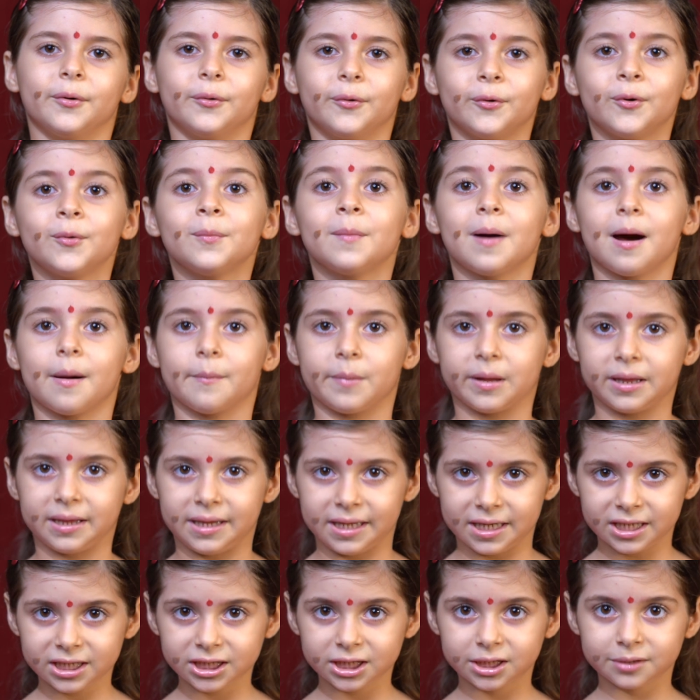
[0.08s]
Om
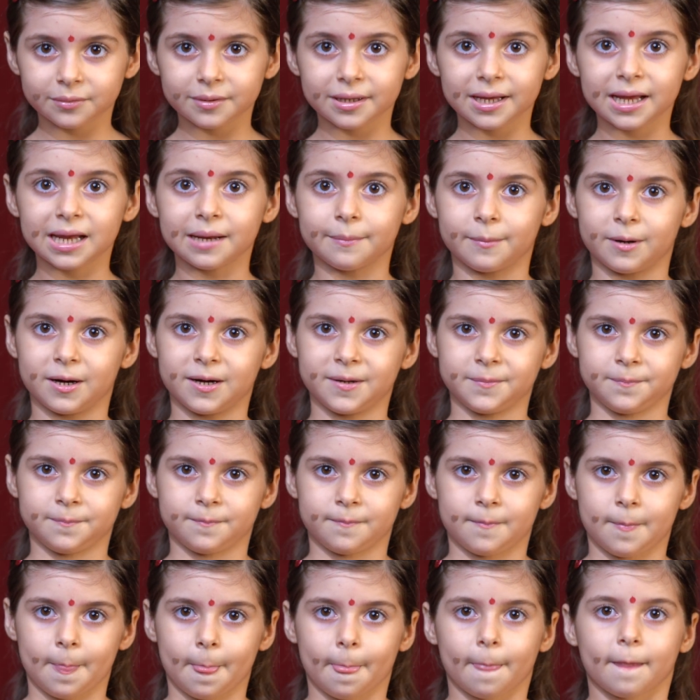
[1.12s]
Amriteshwari Namaha.
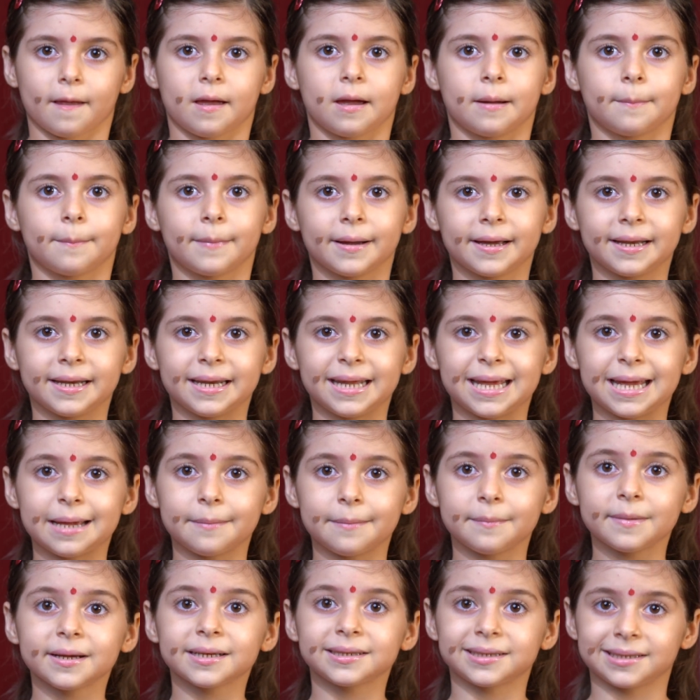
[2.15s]
My name
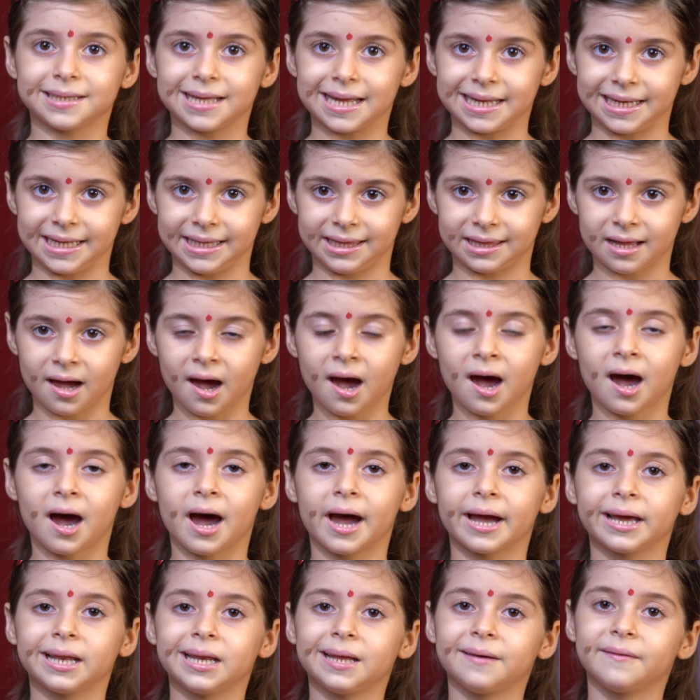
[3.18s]
is Lalita.
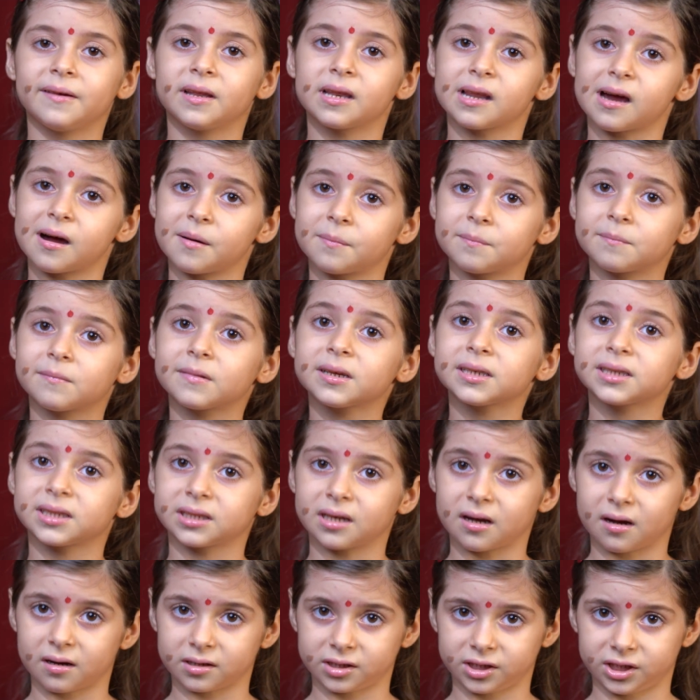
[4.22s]
I live in Ammas
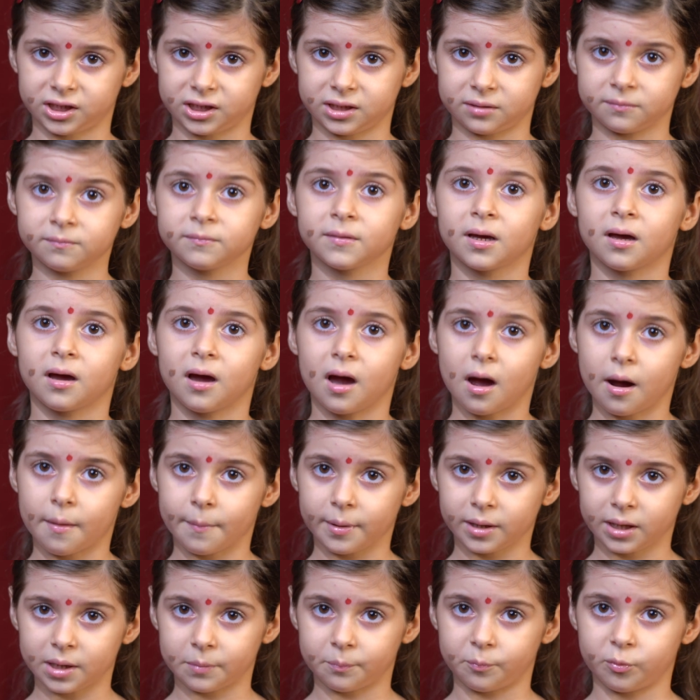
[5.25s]
Ashram,
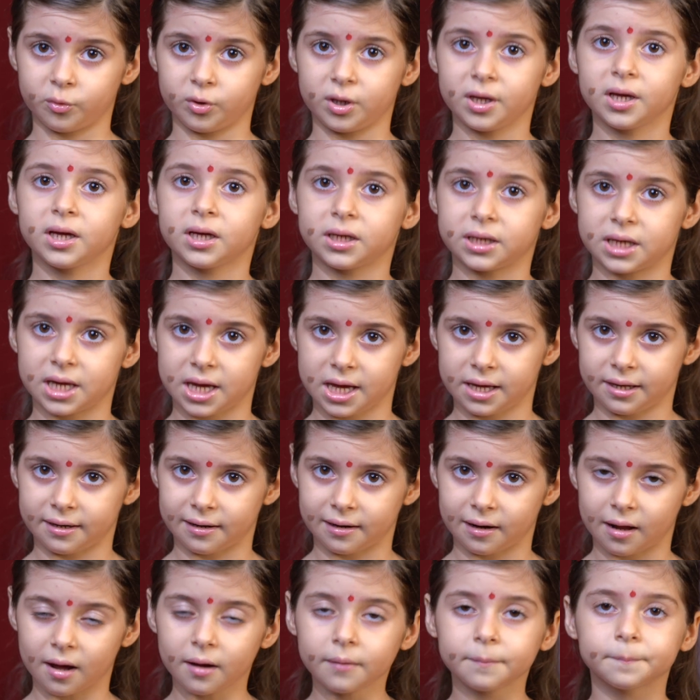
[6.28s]
Amritapuri,
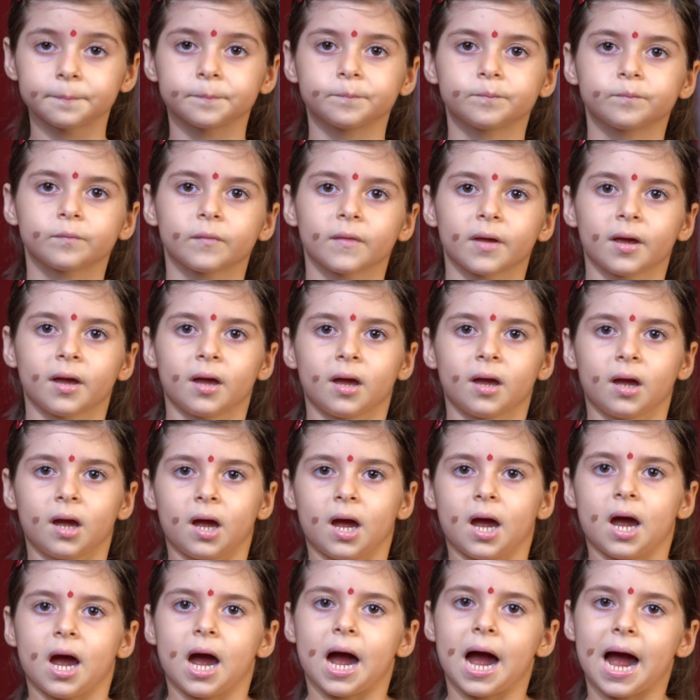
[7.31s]
Kerala.
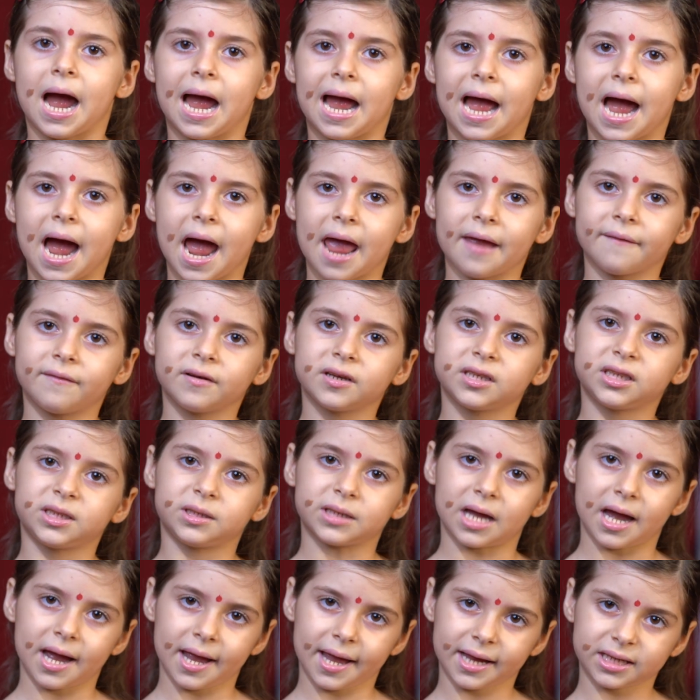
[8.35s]
I will
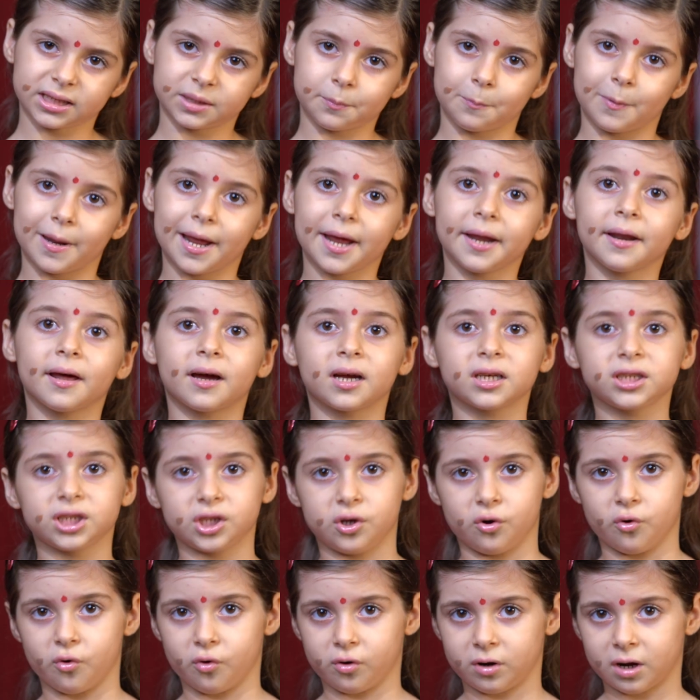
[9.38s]
explain a
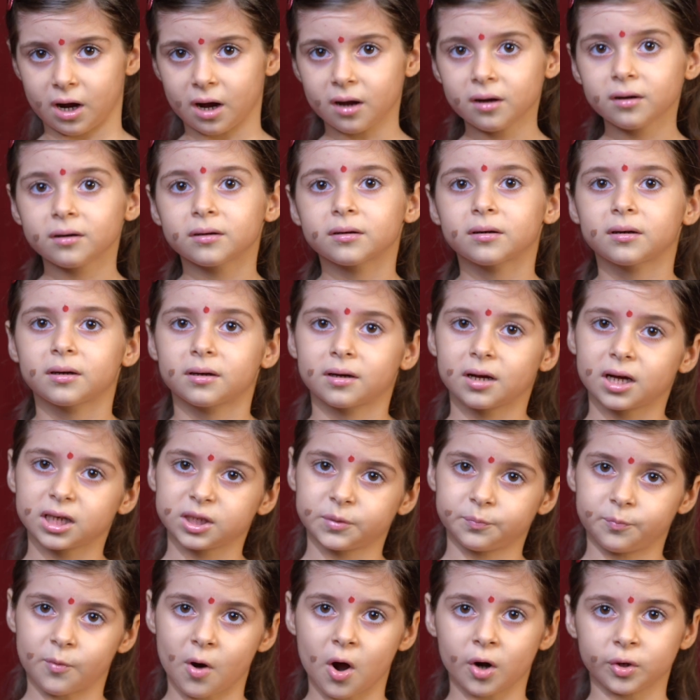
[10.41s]
shloka
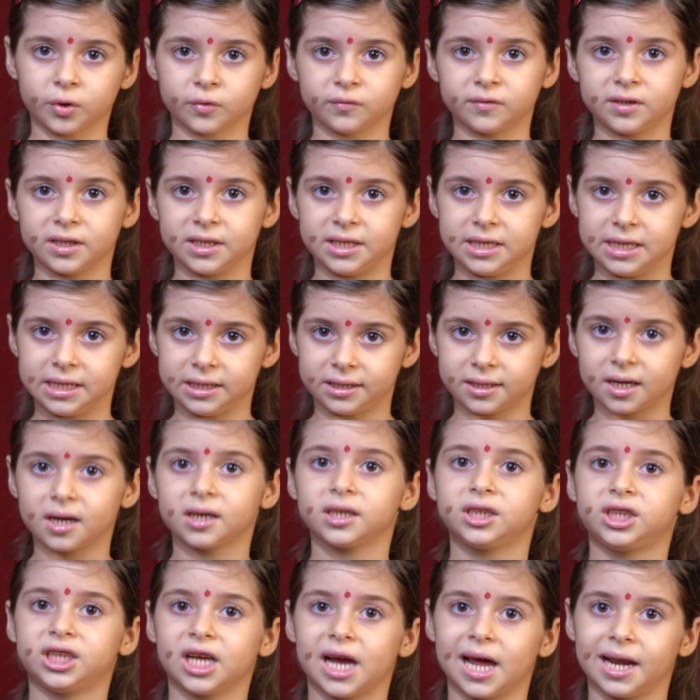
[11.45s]
as part of the Gita
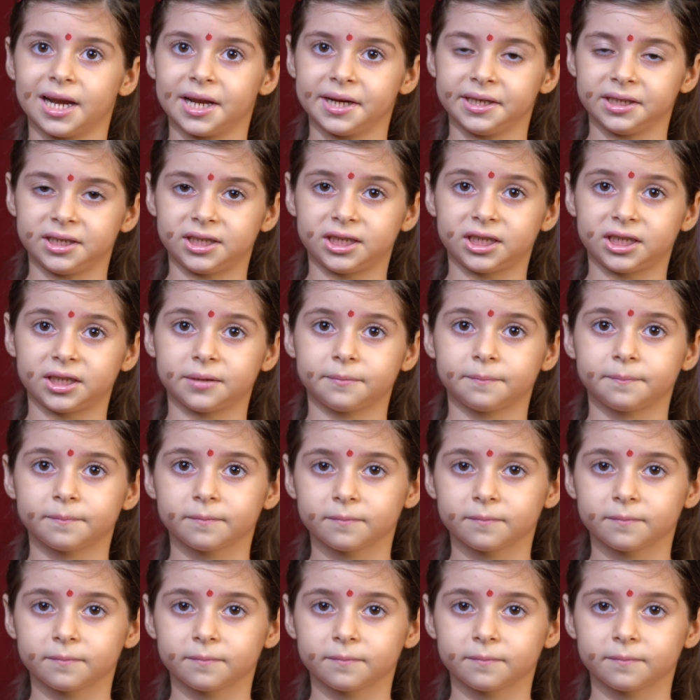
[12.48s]
Challenge.